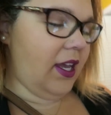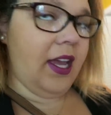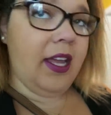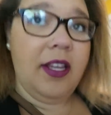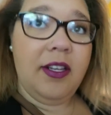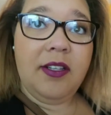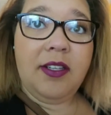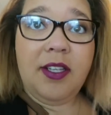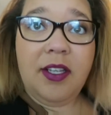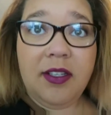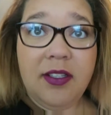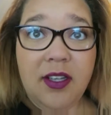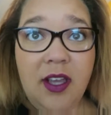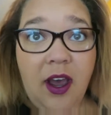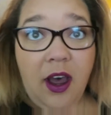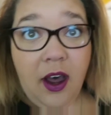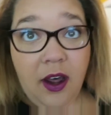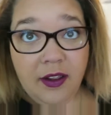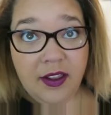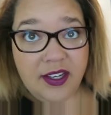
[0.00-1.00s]
I used to use
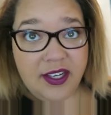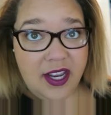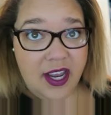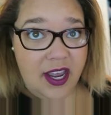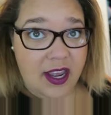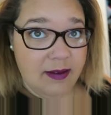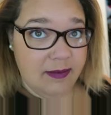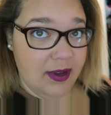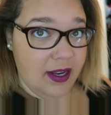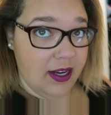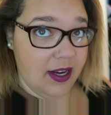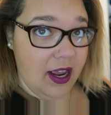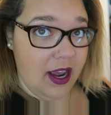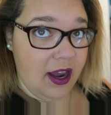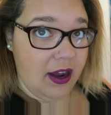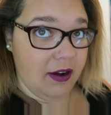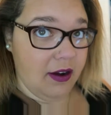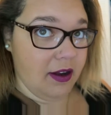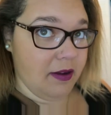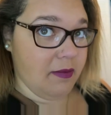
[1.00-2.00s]
it all the time, and
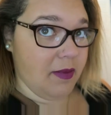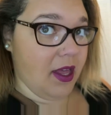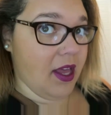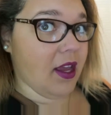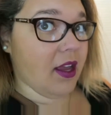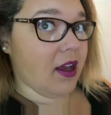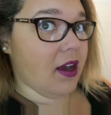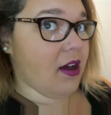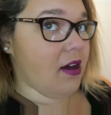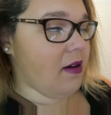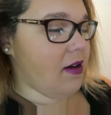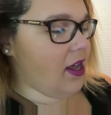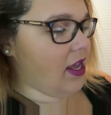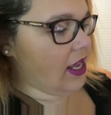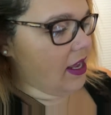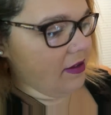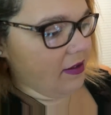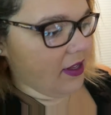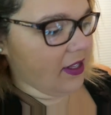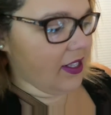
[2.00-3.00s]
now I'm like, oh,
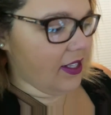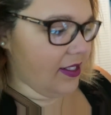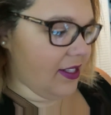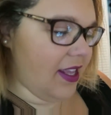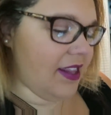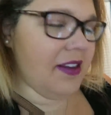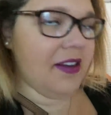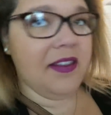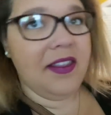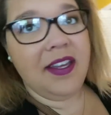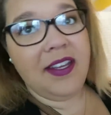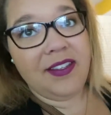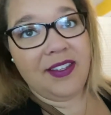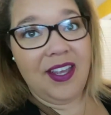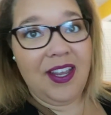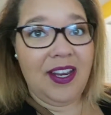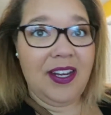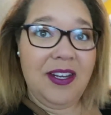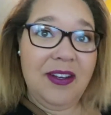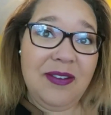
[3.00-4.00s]
I have all these other
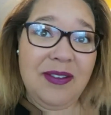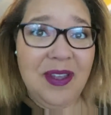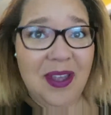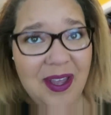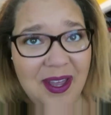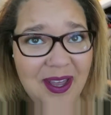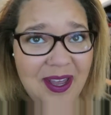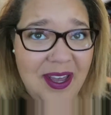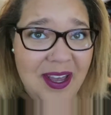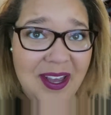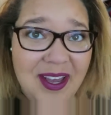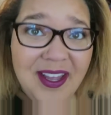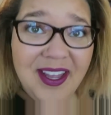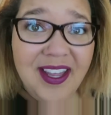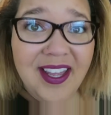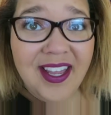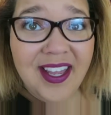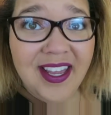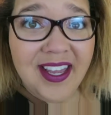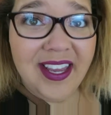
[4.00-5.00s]
things I can use, oh!